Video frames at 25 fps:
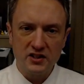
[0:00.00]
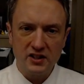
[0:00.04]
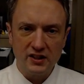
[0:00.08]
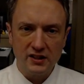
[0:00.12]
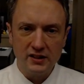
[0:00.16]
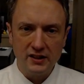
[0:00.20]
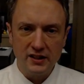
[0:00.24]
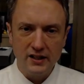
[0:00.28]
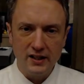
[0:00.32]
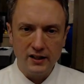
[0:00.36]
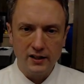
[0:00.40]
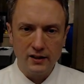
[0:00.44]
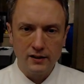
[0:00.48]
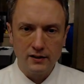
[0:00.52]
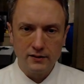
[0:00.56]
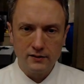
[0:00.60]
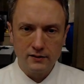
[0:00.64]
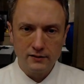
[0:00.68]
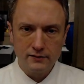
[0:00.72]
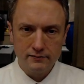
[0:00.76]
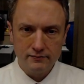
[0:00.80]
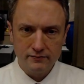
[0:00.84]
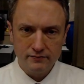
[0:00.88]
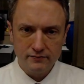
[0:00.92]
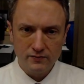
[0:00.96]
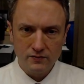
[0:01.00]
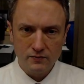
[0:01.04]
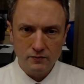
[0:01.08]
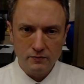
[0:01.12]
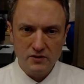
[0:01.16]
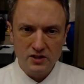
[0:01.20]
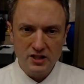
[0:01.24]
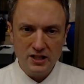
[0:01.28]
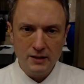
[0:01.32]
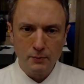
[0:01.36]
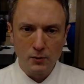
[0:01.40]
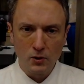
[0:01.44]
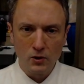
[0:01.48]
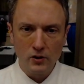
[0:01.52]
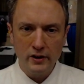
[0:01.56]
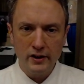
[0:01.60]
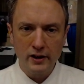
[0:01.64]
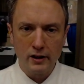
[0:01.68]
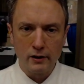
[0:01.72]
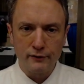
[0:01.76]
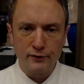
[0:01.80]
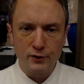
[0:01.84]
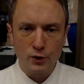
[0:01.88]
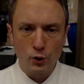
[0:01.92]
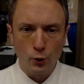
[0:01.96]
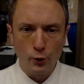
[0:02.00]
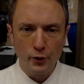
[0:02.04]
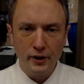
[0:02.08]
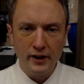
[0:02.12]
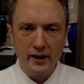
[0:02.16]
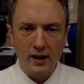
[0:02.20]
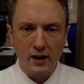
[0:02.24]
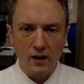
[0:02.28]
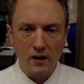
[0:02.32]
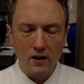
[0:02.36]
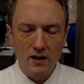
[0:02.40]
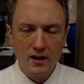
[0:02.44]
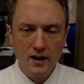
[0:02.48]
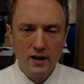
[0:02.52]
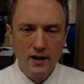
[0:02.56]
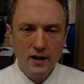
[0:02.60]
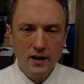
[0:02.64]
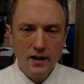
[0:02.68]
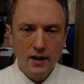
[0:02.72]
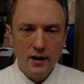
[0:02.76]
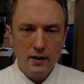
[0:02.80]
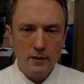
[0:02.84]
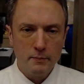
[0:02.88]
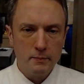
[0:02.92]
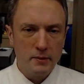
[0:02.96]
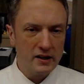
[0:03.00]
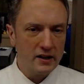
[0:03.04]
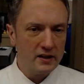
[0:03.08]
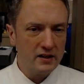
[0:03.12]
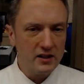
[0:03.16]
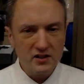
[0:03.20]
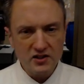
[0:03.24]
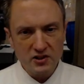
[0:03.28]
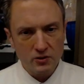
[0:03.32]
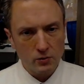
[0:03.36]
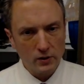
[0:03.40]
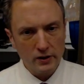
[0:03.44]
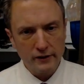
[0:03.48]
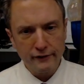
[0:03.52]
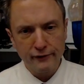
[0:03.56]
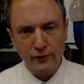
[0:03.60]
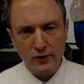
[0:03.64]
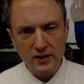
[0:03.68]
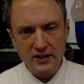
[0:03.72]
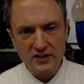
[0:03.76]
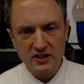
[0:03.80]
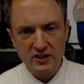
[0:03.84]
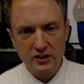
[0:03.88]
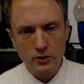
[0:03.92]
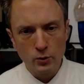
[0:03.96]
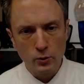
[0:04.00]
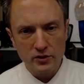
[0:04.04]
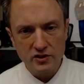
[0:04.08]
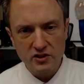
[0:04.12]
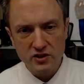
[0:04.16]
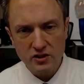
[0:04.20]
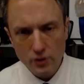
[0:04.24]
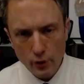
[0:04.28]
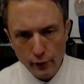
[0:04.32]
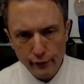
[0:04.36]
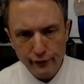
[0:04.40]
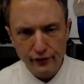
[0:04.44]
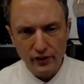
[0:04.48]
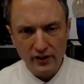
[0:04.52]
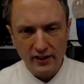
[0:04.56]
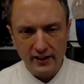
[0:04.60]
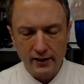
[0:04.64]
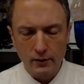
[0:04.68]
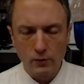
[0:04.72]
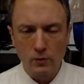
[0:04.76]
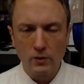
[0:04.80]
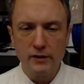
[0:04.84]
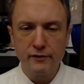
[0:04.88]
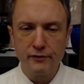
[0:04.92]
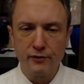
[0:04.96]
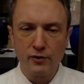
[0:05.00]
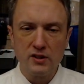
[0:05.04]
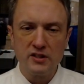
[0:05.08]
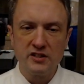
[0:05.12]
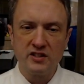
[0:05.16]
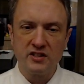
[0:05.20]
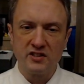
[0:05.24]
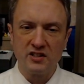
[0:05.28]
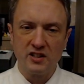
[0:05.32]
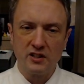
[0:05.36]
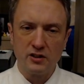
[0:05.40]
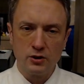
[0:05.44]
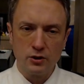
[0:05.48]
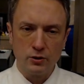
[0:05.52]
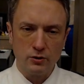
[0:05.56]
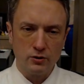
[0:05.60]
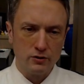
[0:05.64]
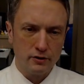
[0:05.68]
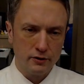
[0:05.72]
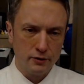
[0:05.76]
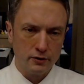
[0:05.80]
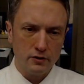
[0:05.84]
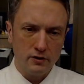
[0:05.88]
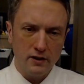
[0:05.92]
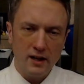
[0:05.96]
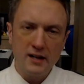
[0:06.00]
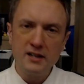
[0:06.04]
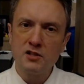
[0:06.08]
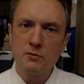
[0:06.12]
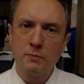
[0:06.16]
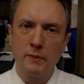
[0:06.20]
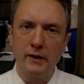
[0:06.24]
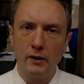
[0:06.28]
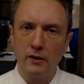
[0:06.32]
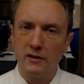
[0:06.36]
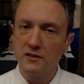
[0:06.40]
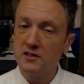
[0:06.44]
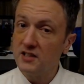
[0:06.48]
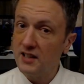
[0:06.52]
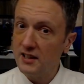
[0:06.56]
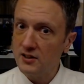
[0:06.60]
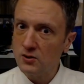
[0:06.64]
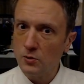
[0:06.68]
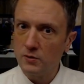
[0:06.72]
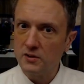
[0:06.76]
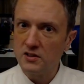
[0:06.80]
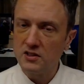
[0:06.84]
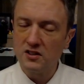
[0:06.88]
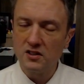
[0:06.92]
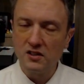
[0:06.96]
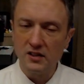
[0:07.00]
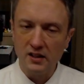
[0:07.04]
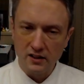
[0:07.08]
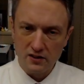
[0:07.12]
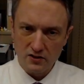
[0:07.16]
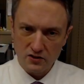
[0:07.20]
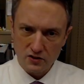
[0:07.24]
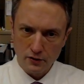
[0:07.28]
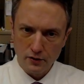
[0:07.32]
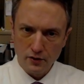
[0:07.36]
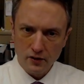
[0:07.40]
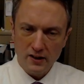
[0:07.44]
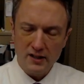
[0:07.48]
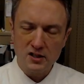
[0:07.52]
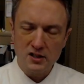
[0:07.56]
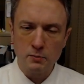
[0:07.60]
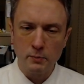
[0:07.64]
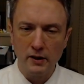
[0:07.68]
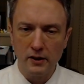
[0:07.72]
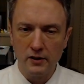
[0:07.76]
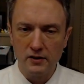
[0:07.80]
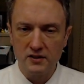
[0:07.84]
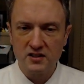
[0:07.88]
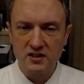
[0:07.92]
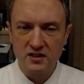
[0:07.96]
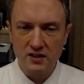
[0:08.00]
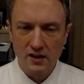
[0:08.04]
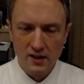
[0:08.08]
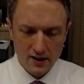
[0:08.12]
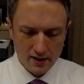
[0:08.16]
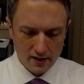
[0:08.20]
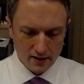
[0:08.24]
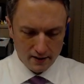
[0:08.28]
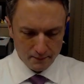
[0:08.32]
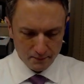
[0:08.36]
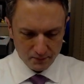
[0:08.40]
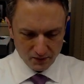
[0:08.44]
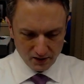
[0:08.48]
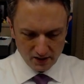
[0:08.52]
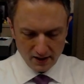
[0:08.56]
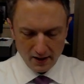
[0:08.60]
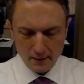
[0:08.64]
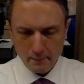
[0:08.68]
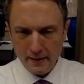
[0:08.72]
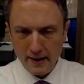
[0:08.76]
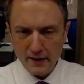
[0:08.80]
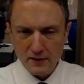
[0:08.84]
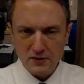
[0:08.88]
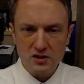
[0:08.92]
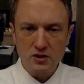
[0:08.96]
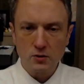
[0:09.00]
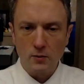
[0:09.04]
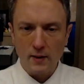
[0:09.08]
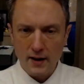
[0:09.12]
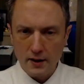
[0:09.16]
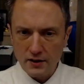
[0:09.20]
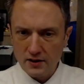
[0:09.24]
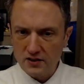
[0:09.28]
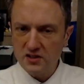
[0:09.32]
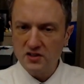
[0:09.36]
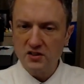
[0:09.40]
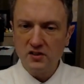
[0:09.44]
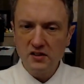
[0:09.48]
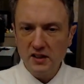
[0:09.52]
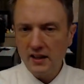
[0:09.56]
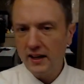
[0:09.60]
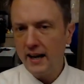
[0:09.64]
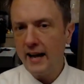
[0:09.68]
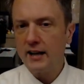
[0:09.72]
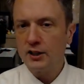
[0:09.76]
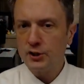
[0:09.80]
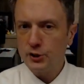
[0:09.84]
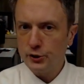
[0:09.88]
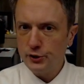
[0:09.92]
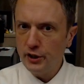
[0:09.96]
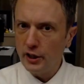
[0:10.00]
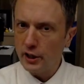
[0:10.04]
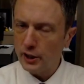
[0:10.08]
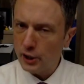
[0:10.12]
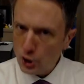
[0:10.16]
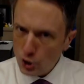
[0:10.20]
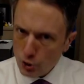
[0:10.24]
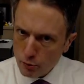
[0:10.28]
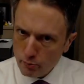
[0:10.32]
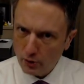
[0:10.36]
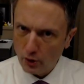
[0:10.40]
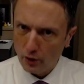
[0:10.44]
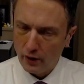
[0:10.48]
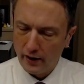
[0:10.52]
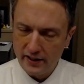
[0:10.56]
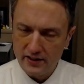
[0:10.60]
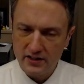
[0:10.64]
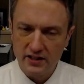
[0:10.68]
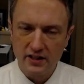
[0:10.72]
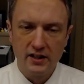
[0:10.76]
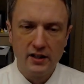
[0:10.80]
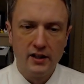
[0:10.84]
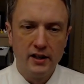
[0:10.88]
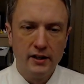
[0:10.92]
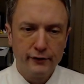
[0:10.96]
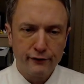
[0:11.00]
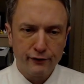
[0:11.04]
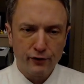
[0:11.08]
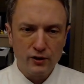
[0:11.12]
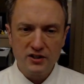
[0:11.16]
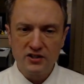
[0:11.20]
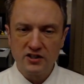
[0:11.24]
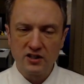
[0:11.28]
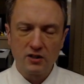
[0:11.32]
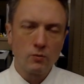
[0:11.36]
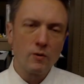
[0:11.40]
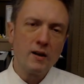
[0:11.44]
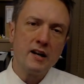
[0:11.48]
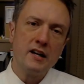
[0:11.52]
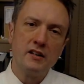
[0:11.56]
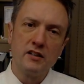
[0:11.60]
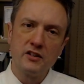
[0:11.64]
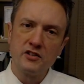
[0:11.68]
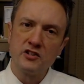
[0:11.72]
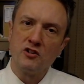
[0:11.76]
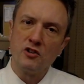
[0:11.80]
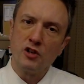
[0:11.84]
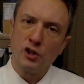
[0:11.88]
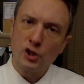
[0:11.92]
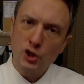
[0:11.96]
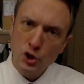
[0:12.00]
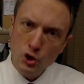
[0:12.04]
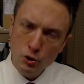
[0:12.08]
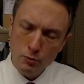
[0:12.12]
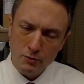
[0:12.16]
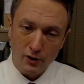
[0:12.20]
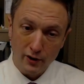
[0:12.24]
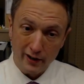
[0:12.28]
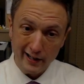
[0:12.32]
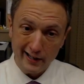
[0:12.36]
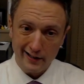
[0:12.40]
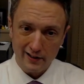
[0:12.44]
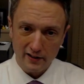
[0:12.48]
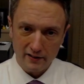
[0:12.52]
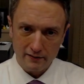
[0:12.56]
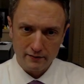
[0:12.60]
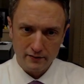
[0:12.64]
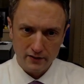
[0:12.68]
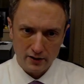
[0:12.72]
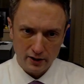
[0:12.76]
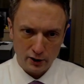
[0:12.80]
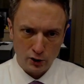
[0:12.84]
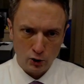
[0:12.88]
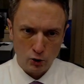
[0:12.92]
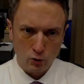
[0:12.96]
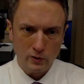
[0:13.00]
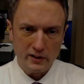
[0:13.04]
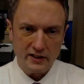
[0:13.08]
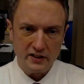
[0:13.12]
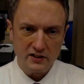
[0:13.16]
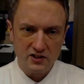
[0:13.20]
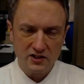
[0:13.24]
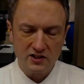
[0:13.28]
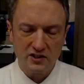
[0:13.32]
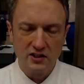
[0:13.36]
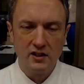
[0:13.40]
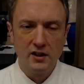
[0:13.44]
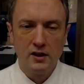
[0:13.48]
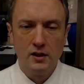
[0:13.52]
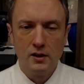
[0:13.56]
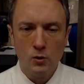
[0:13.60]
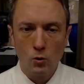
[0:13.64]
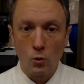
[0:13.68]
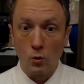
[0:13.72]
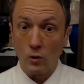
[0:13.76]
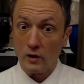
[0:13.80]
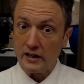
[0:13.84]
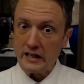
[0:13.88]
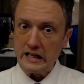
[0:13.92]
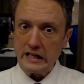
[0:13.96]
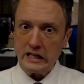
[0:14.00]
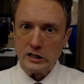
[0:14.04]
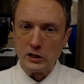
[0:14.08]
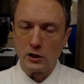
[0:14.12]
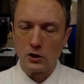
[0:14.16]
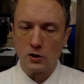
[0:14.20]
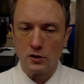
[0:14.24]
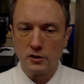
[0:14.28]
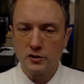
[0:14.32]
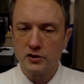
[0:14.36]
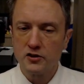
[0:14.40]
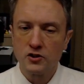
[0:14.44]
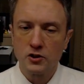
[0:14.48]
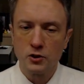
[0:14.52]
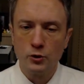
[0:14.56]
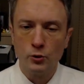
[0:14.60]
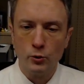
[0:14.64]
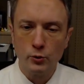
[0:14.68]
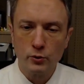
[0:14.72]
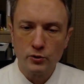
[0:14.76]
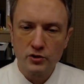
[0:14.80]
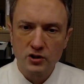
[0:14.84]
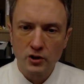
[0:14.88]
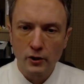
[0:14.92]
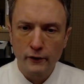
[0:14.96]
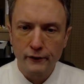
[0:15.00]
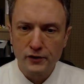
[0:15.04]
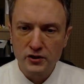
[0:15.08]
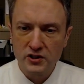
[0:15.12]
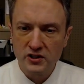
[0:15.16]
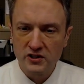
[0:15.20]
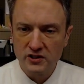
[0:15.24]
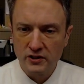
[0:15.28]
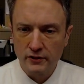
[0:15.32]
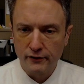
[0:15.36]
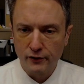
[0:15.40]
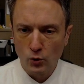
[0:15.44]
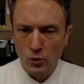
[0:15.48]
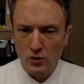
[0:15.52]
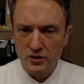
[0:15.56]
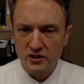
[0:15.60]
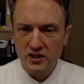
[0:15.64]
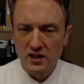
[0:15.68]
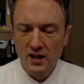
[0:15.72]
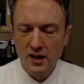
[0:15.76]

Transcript: in the deeper layer of cold air but it doesn't refreeze into a snowflake. It refreezes into little ice pellets. That's what sleet is, little ice pellets. They bounce around, and sleet can actually accumulate. Freezing rain doesn't accumulate, it accretes or adheres to surfaces. And of course,